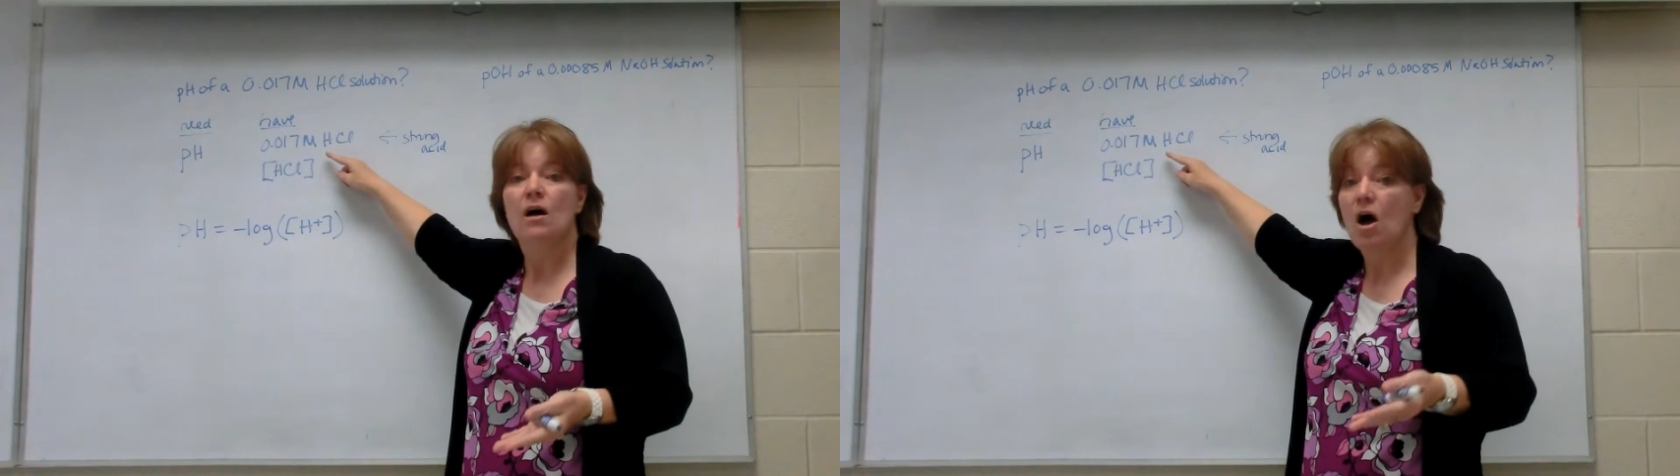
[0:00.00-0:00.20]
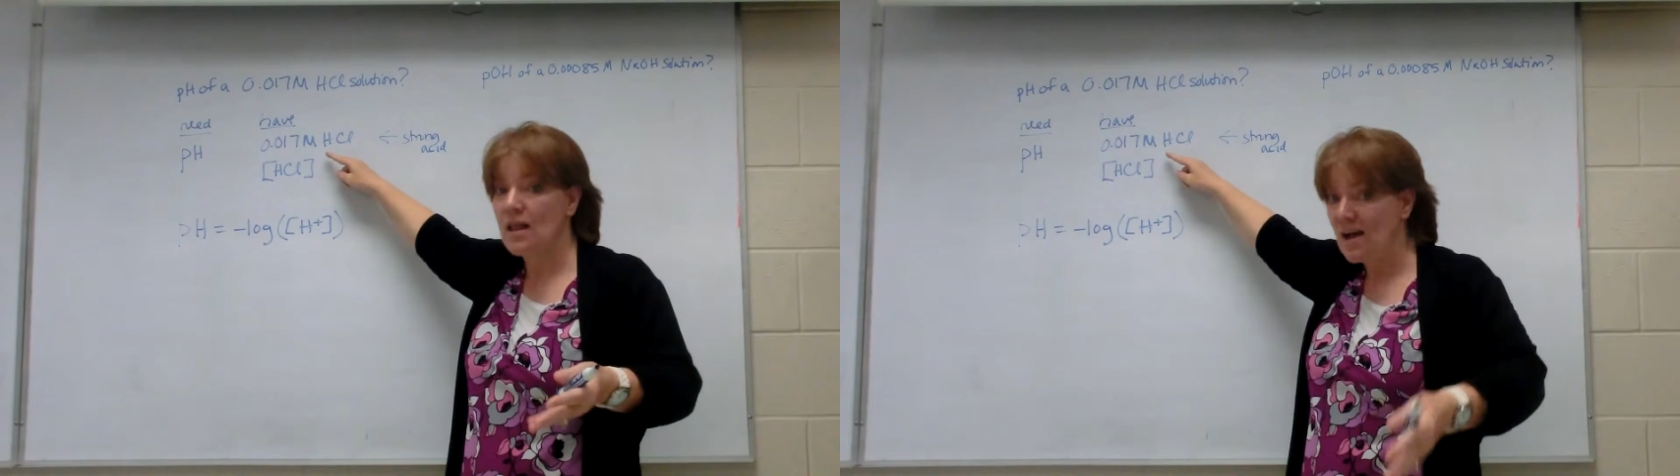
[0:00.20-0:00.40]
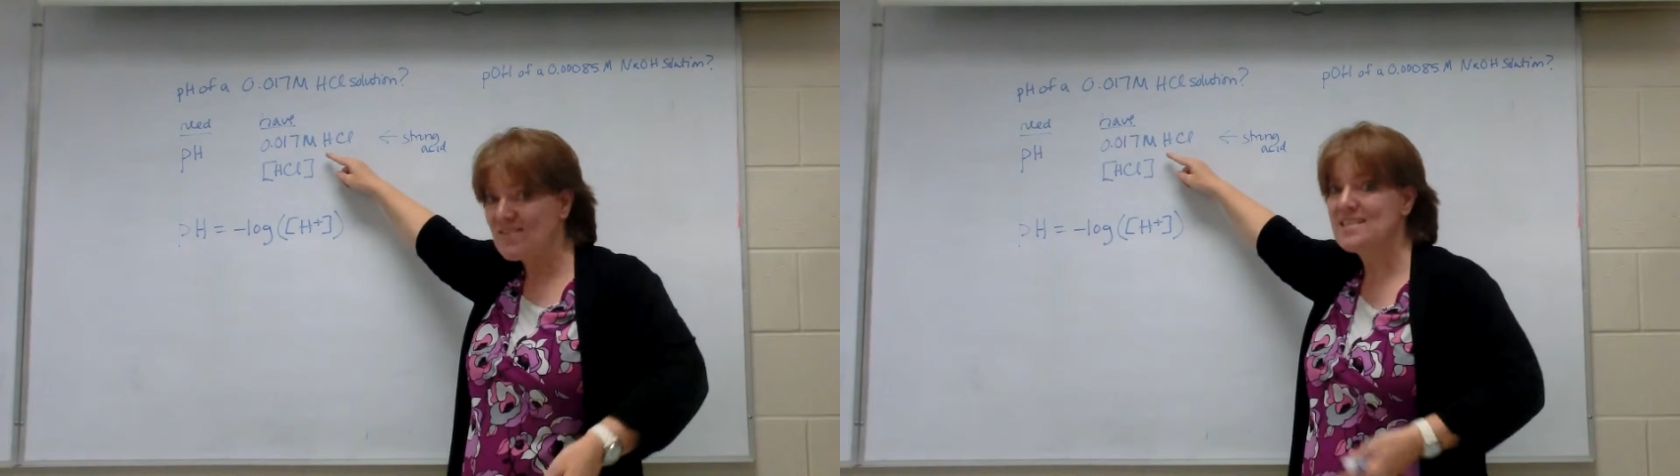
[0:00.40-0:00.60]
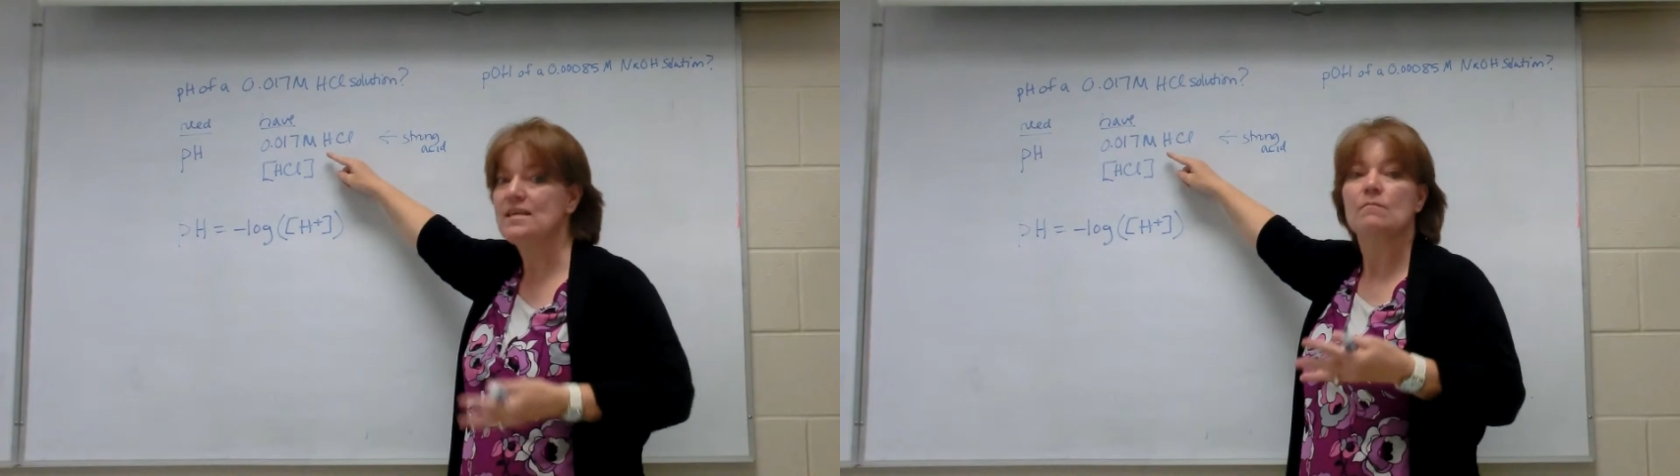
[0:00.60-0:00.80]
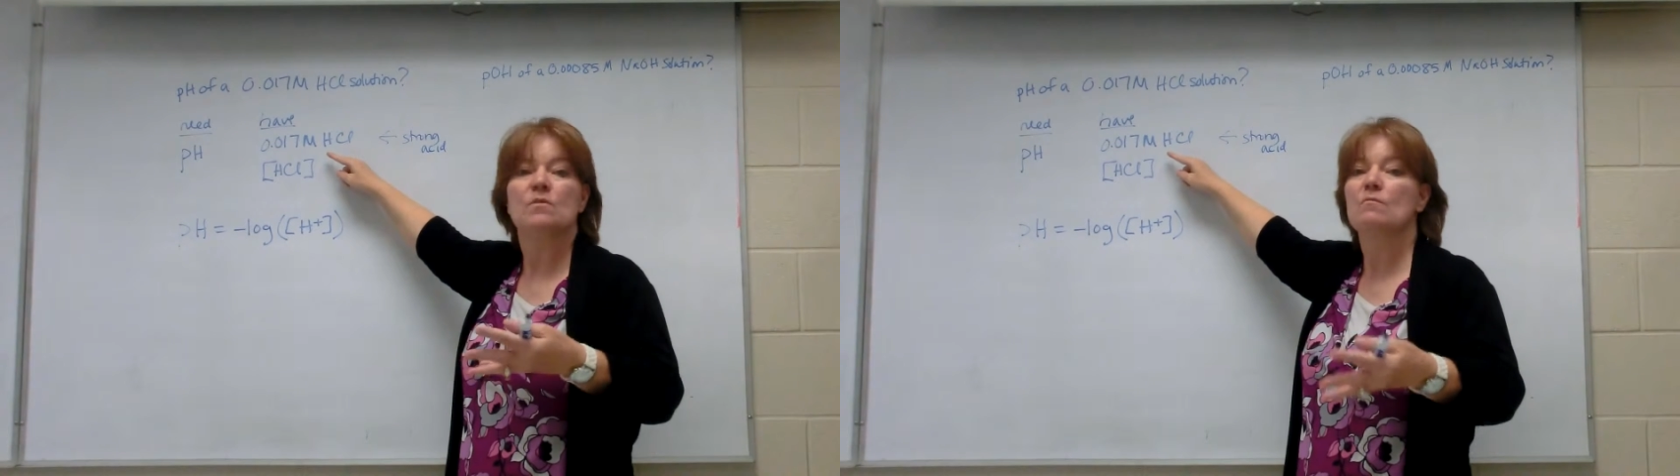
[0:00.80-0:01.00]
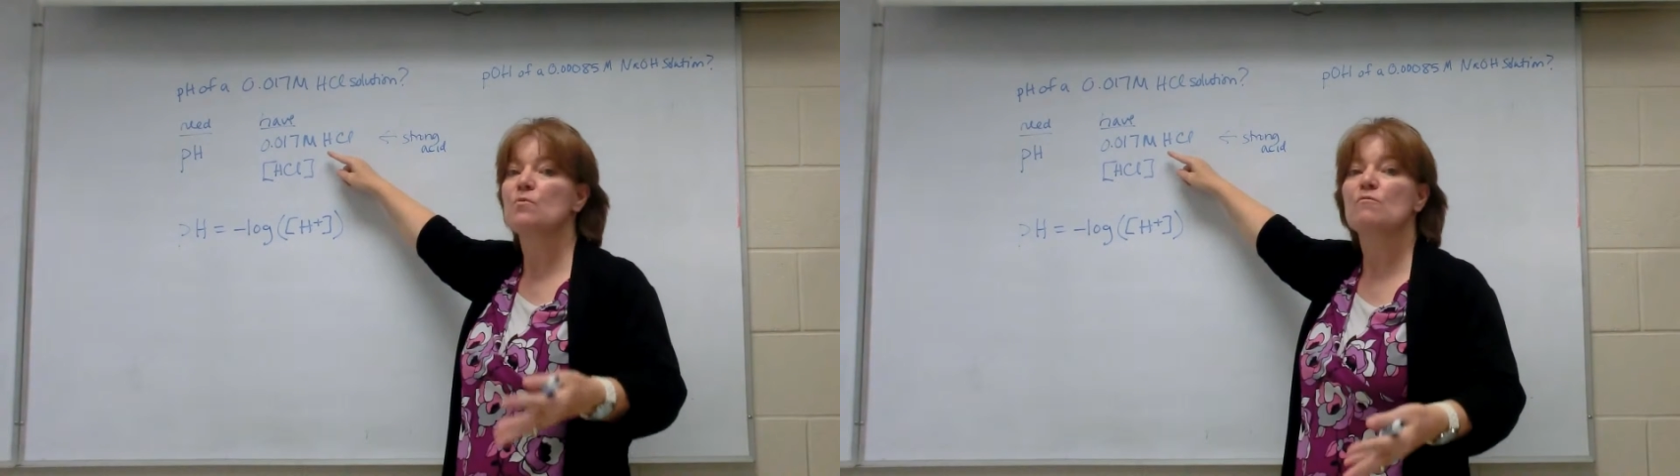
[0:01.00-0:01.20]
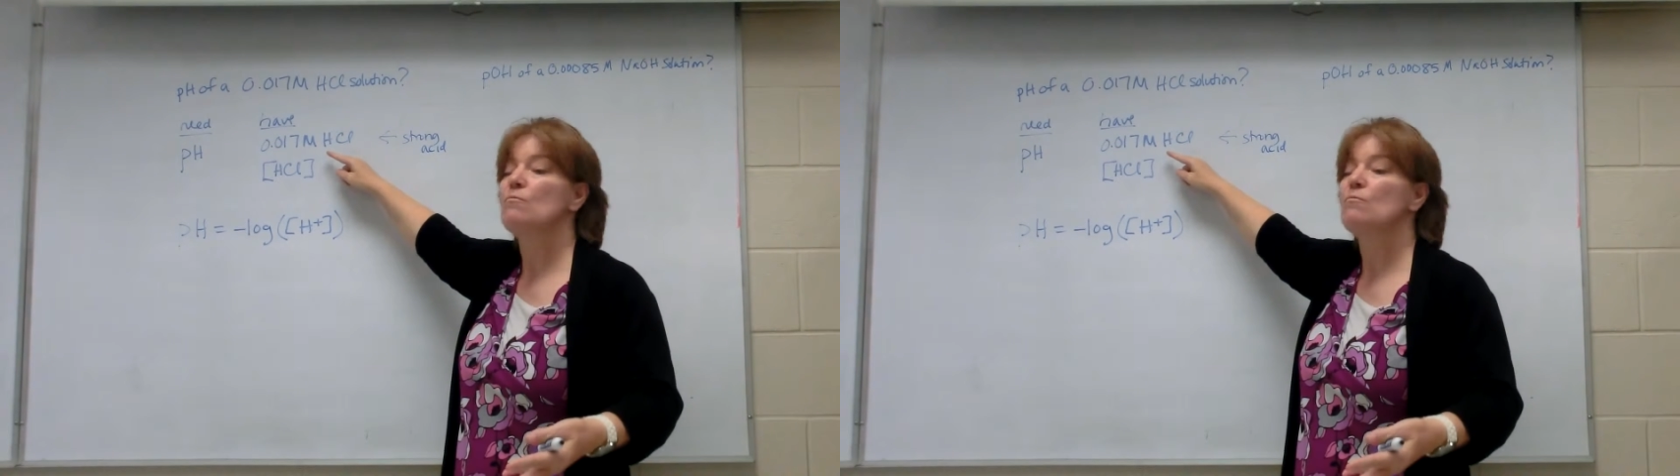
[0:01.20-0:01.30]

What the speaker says: I'll have the same number of